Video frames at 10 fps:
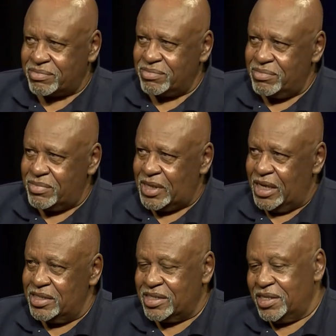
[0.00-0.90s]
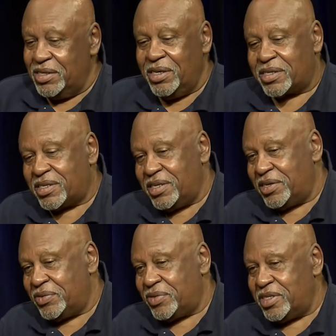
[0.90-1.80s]
hmm. and said, look, you
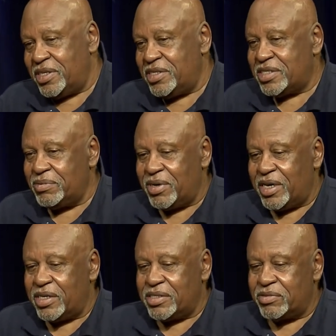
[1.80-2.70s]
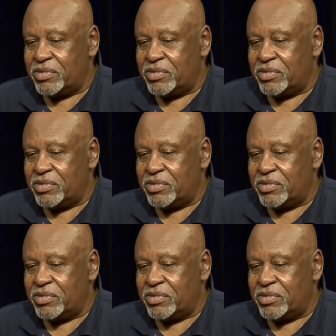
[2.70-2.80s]
know, we need somebody to,